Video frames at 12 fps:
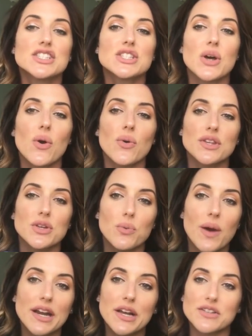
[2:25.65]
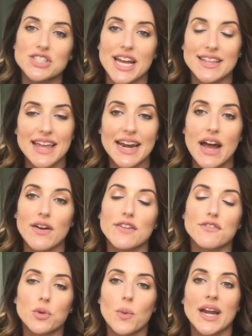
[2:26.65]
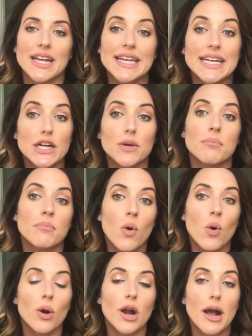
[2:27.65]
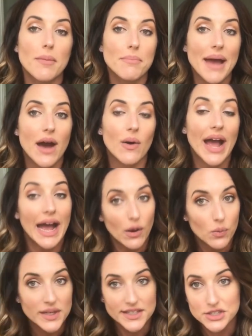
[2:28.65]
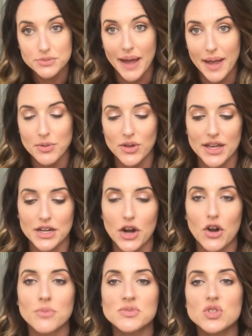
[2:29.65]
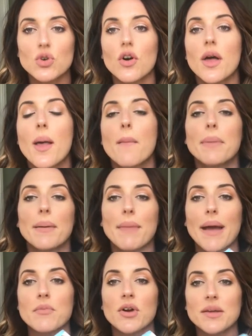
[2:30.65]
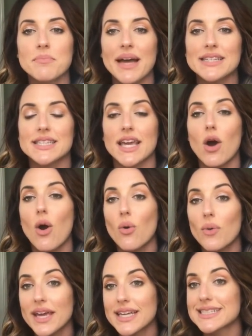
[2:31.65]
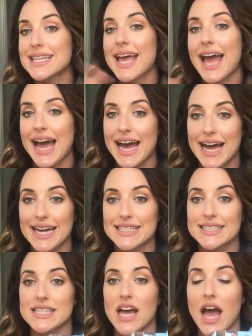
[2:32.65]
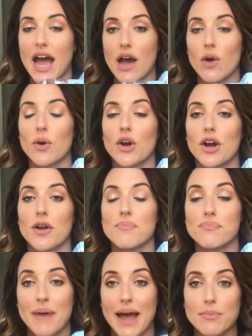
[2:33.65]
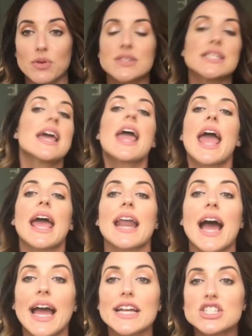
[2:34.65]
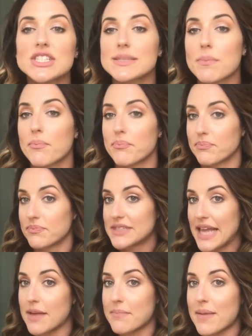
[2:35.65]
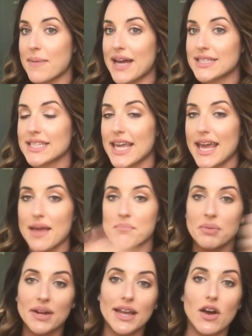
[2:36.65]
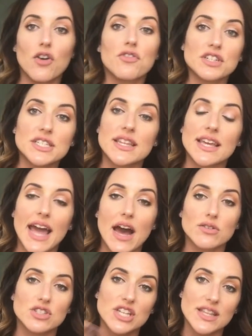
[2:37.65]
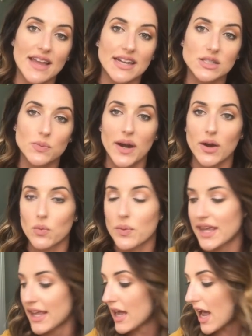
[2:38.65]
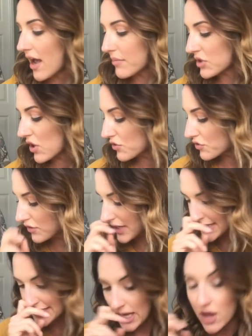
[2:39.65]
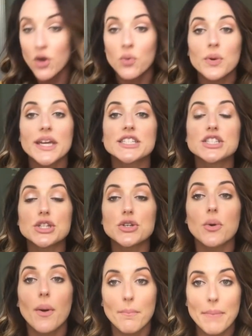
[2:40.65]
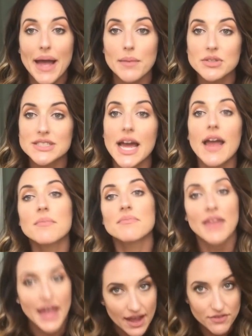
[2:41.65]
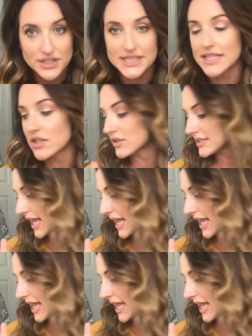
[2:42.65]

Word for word: So you'll wanna go check that out if you wanna hear more about how we do Bible in our homeschool. But my morning basket always has our Bibles. And I just take my basket and bring it over to the couch. And that's where we um, go through this. We do Bible time every single